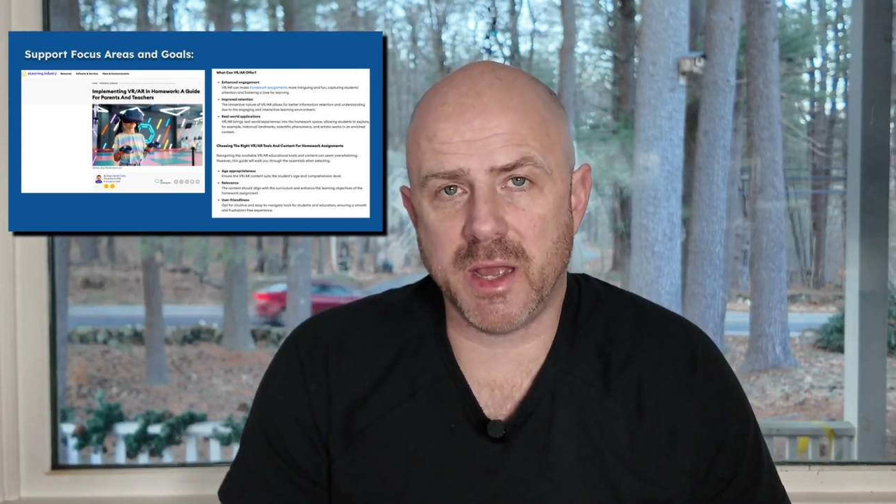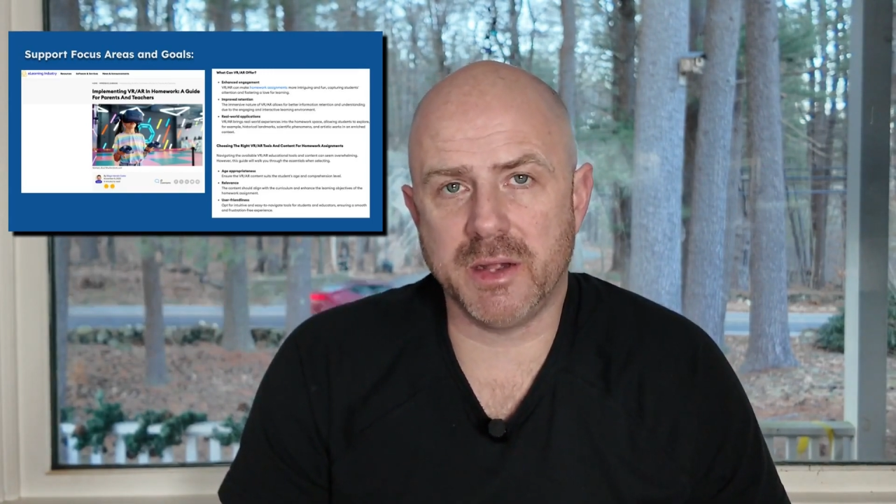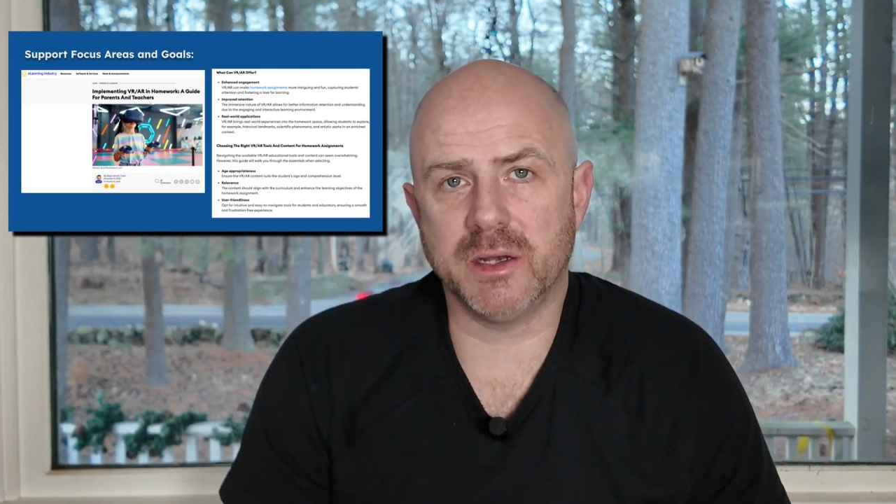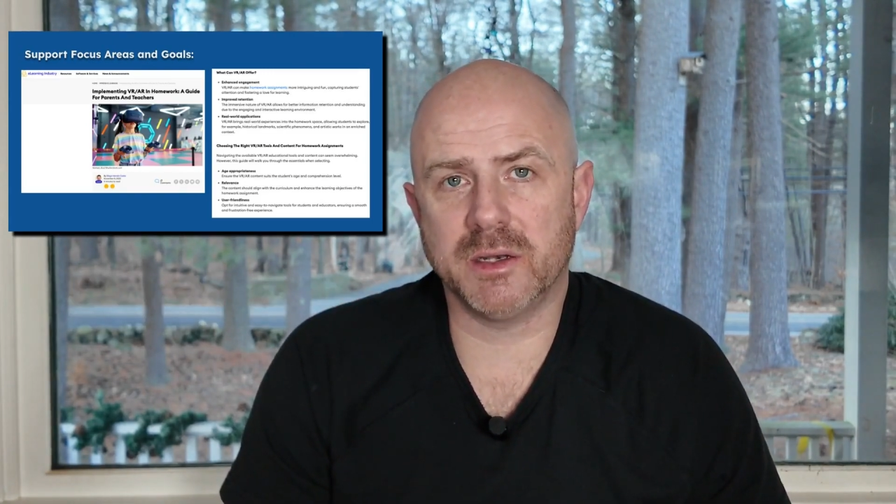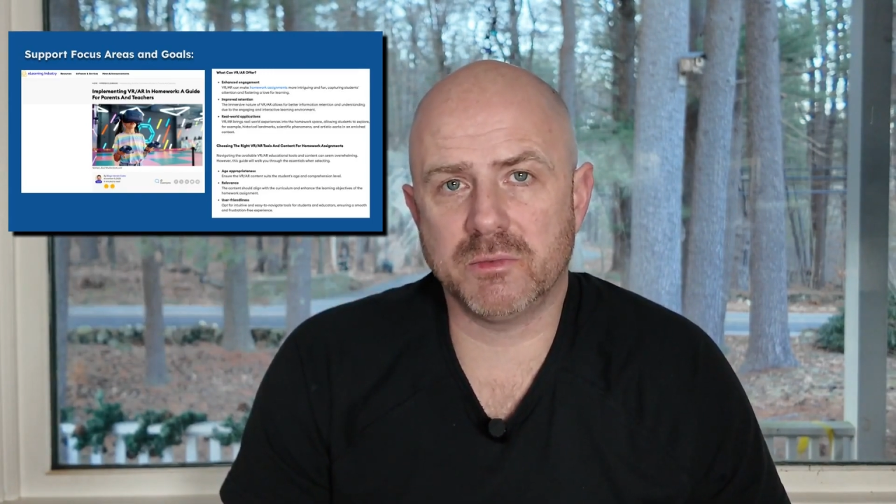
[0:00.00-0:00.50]

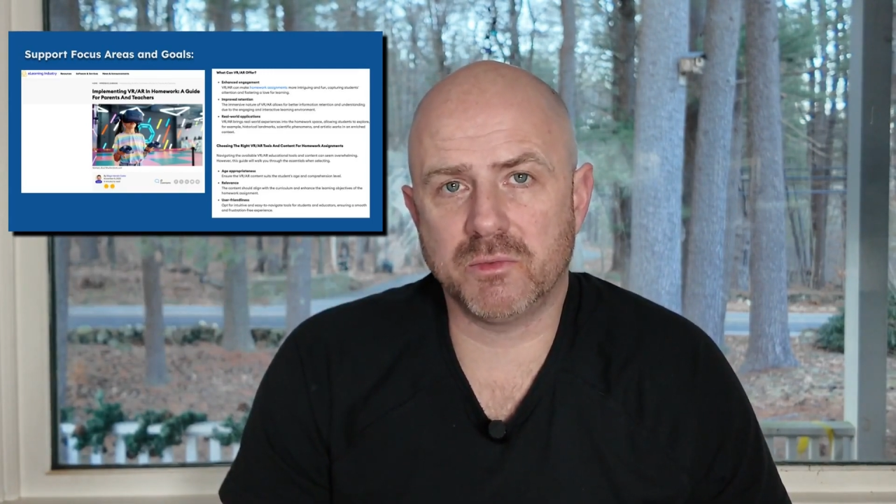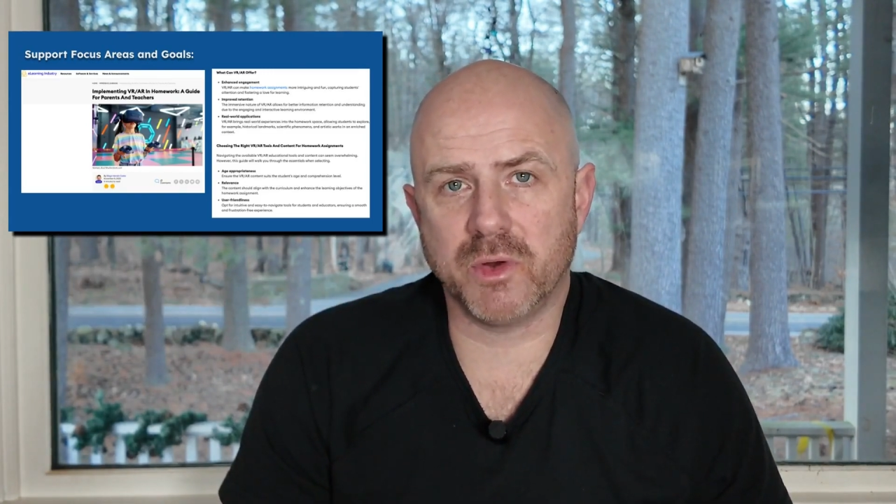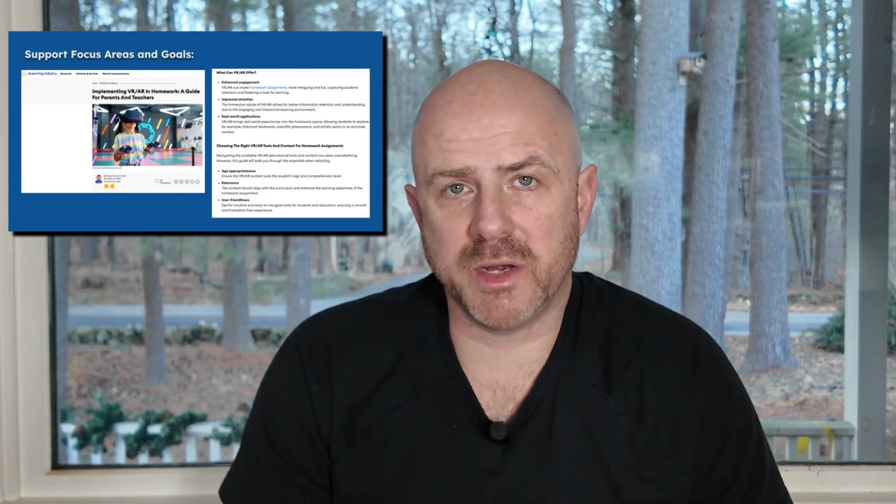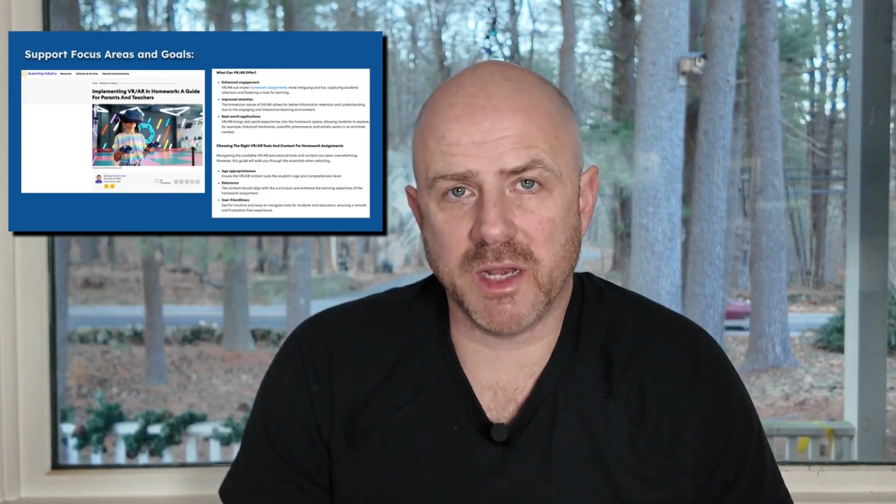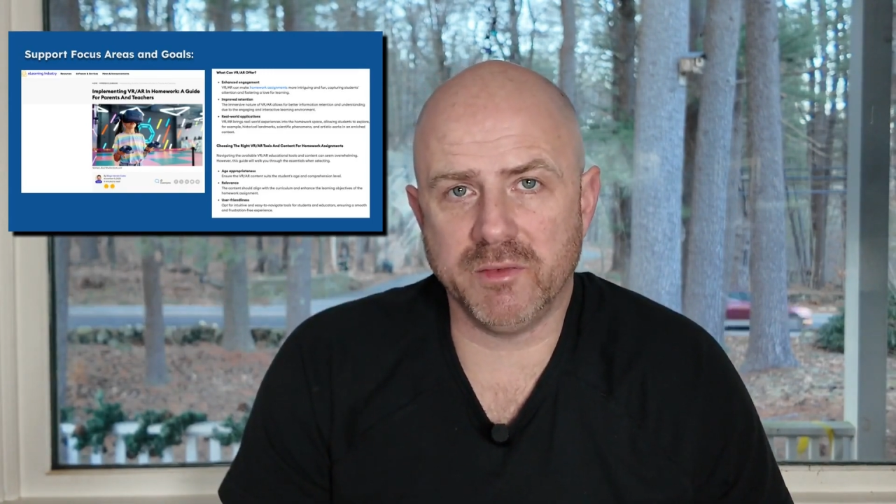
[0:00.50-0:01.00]
and
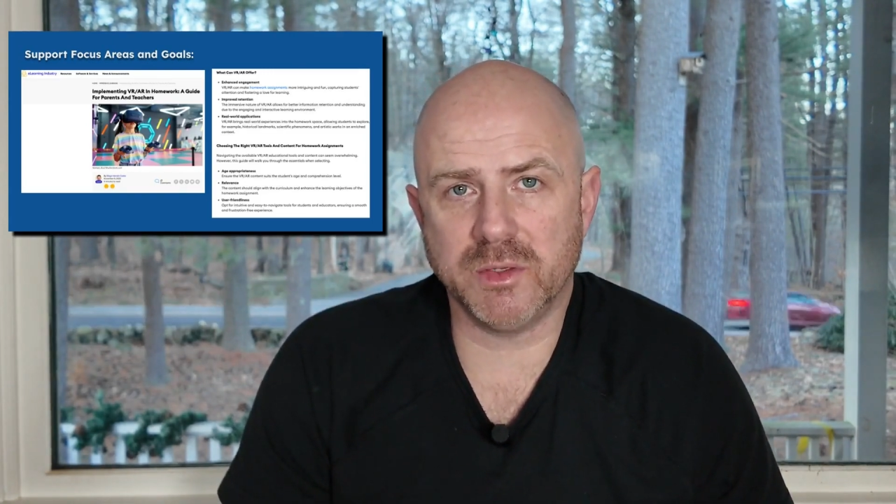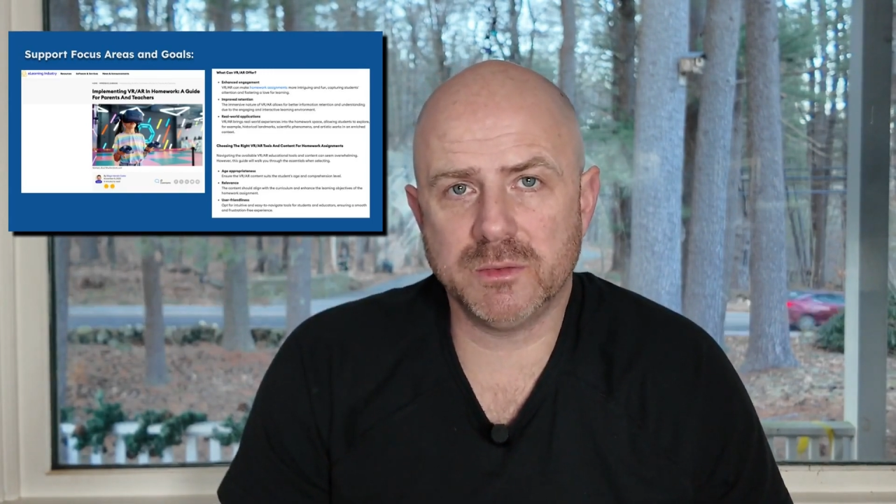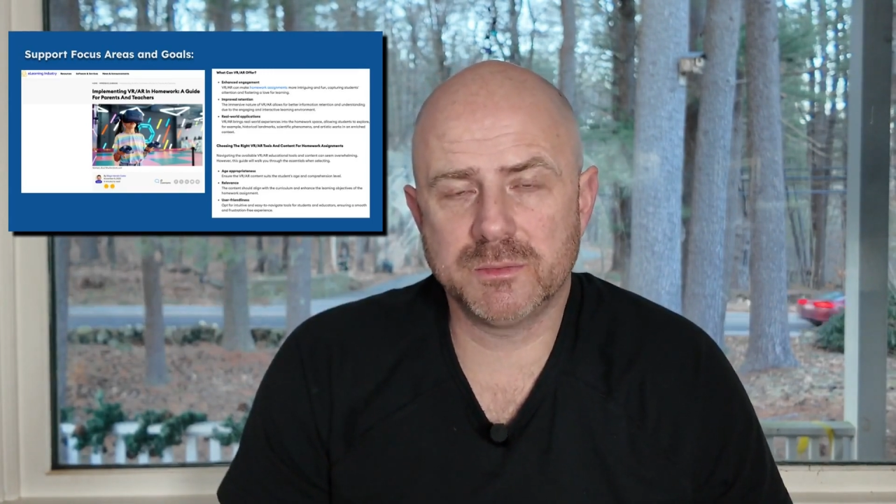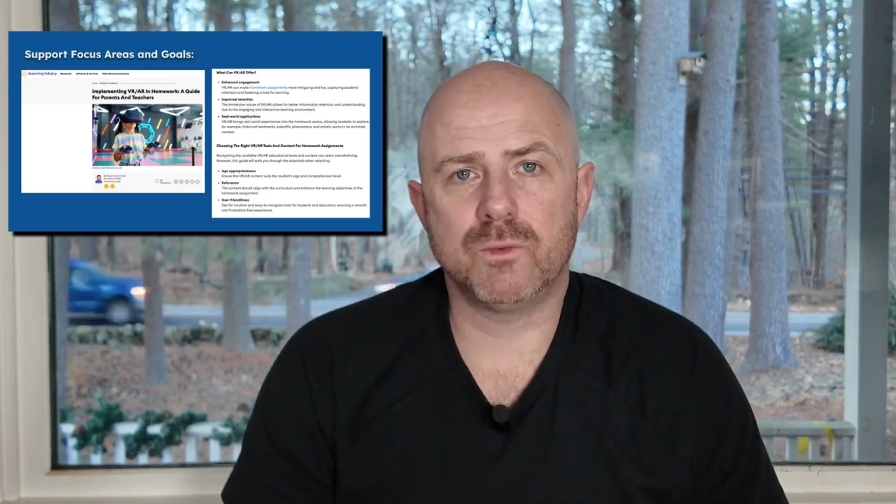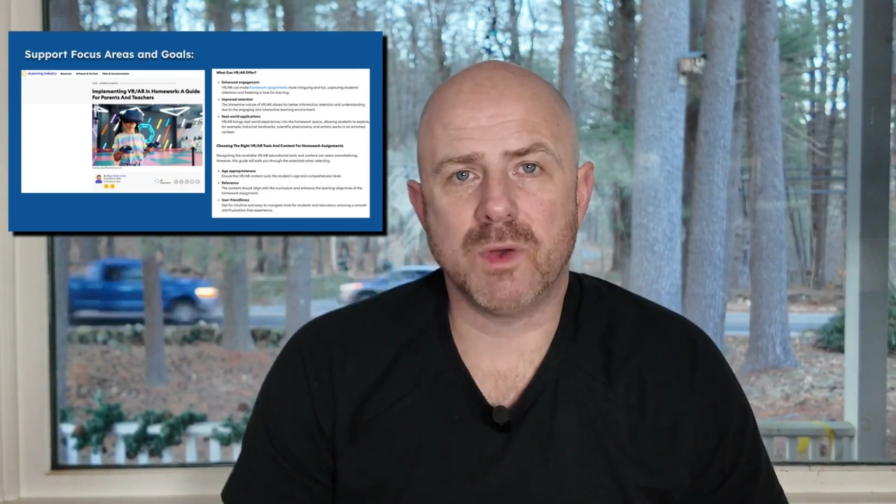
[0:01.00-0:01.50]
grade level.